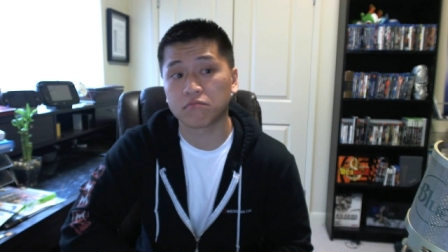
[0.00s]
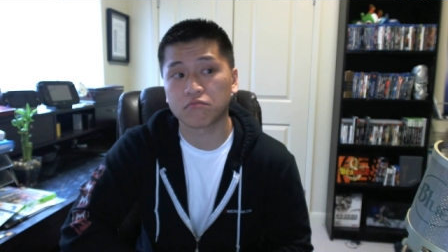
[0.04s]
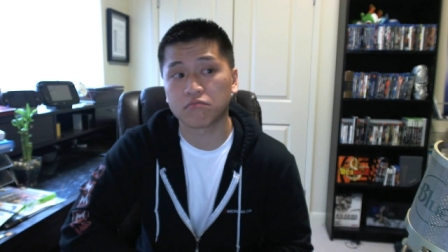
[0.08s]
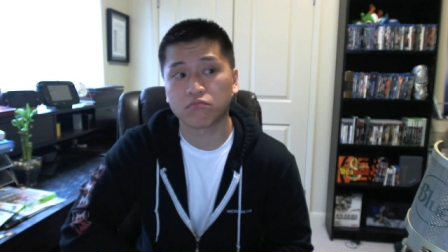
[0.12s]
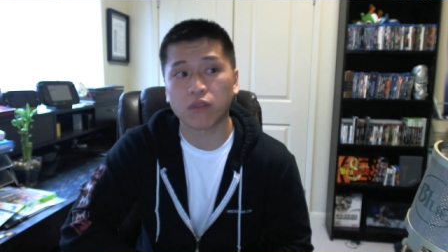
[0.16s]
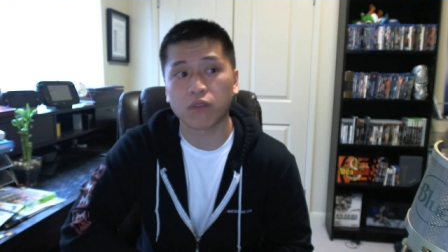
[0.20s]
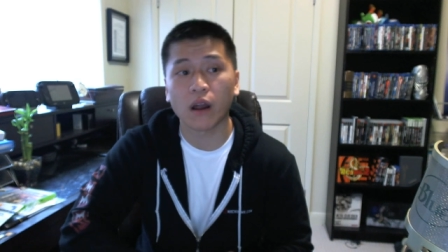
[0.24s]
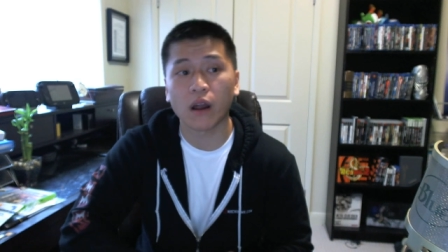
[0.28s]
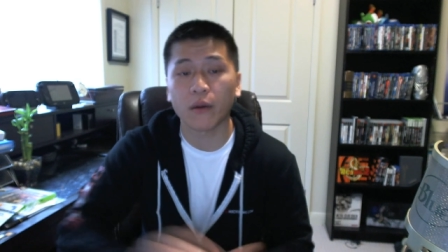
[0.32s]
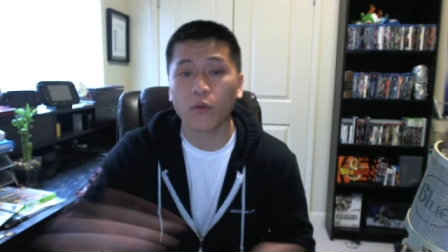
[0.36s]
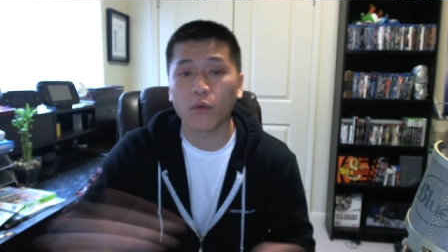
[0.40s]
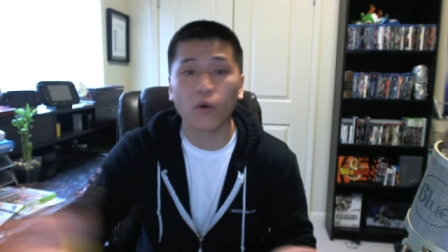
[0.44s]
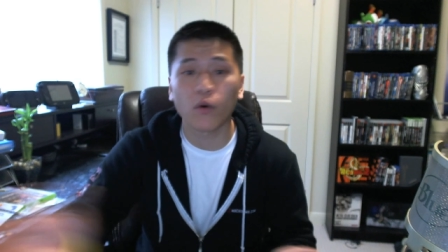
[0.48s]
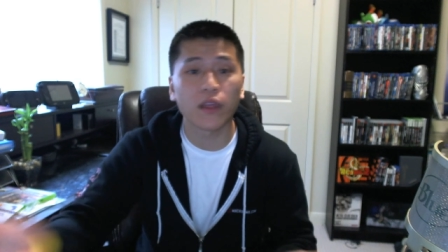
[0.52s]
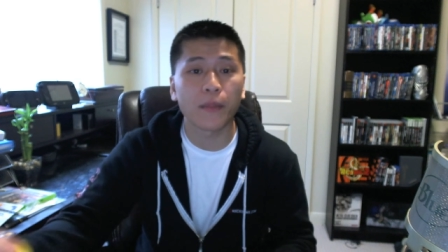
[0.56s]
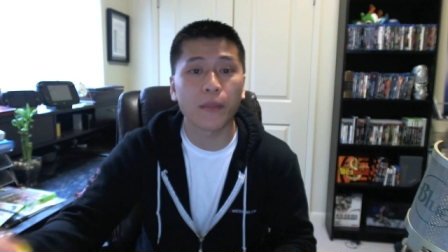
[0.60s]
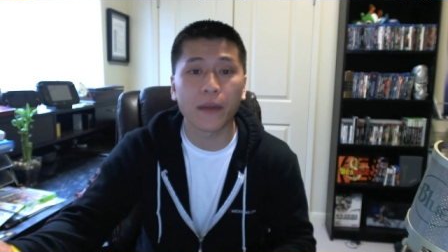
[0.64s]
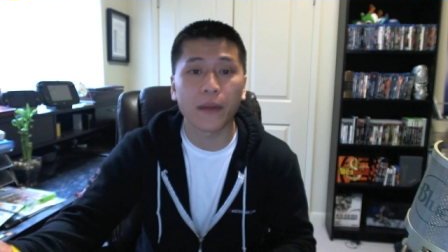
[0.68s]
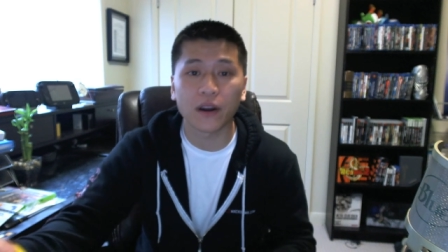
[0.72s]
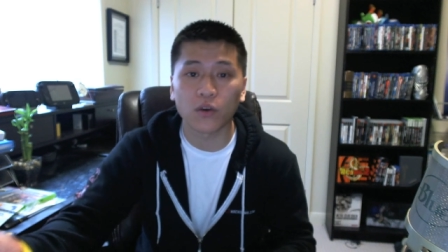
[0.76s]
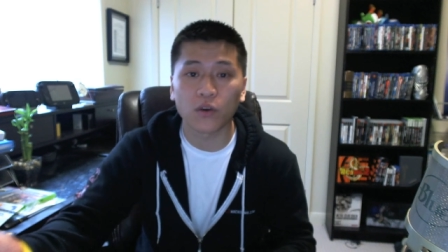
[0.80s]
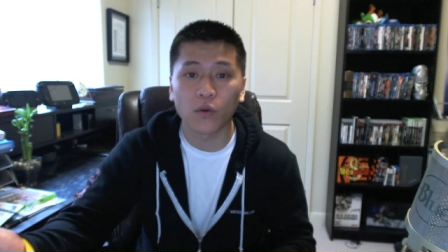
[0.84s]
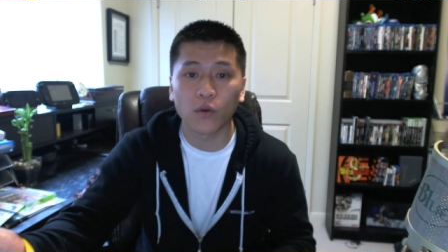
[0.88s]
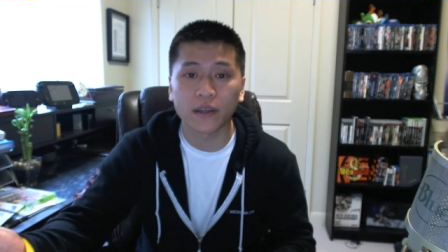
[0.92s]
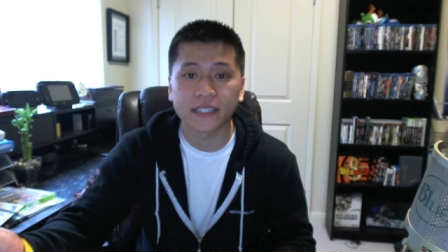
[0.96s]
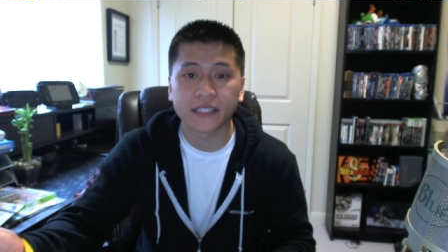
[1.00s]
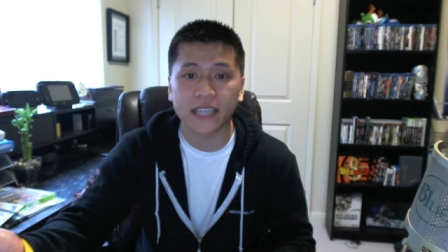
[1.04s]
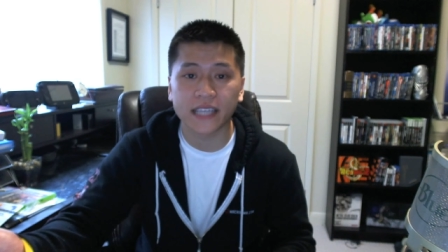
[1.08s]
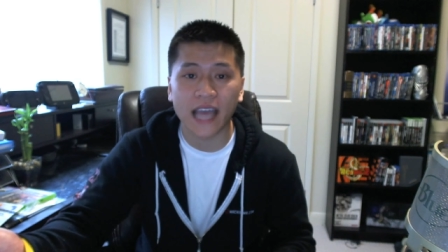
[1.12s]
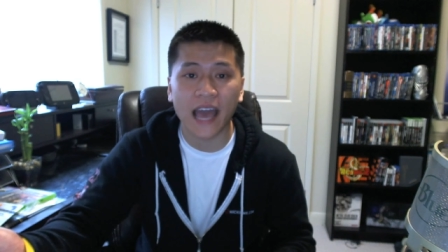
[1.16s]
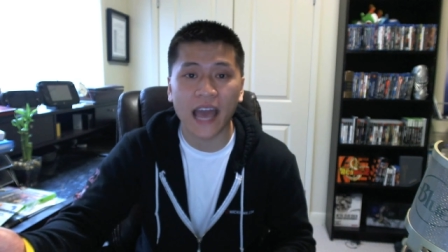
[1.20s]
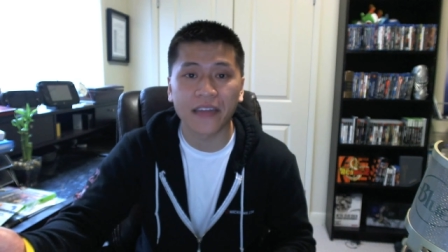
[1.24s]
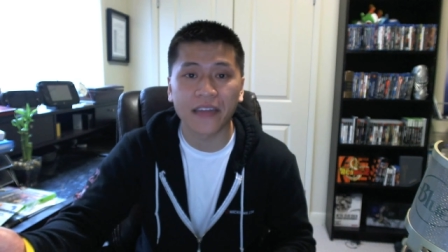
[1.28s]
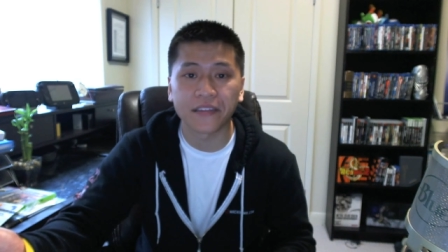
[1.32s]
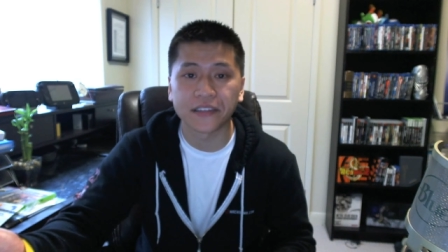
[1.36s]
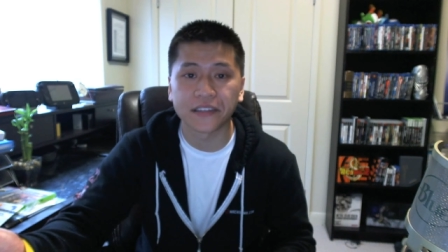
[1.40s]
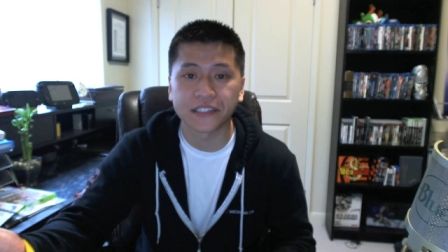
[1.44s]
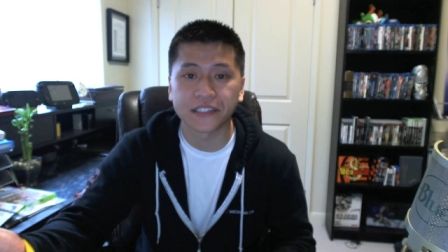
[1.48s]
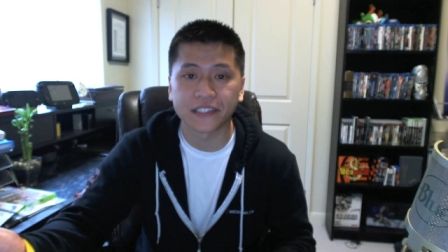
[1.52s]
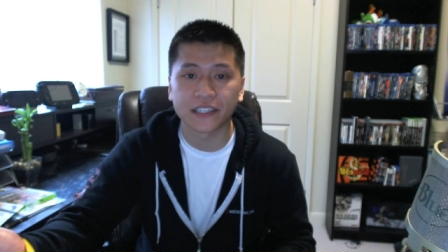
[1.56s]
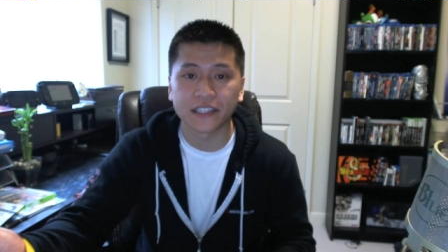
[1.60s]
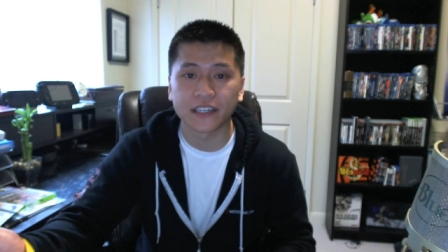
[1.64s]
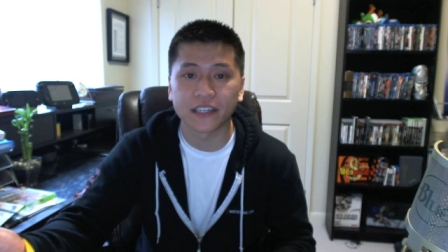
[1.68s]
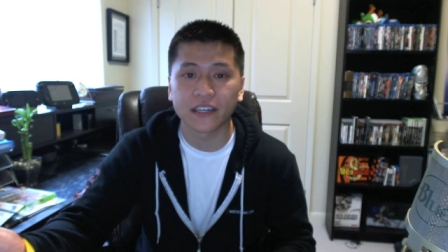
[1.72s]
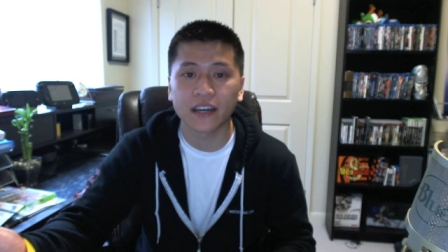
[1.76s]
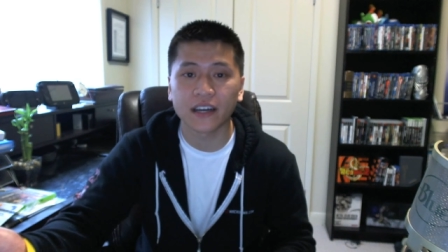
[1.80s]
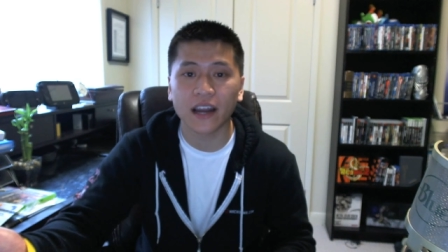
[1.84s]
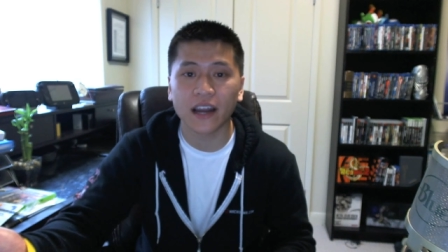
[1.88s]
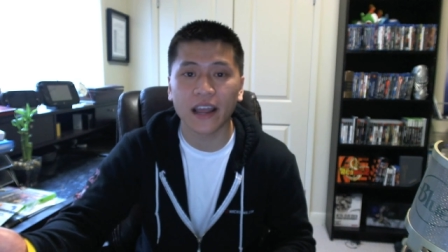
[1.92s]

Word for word: probably one of the better ones I had this year,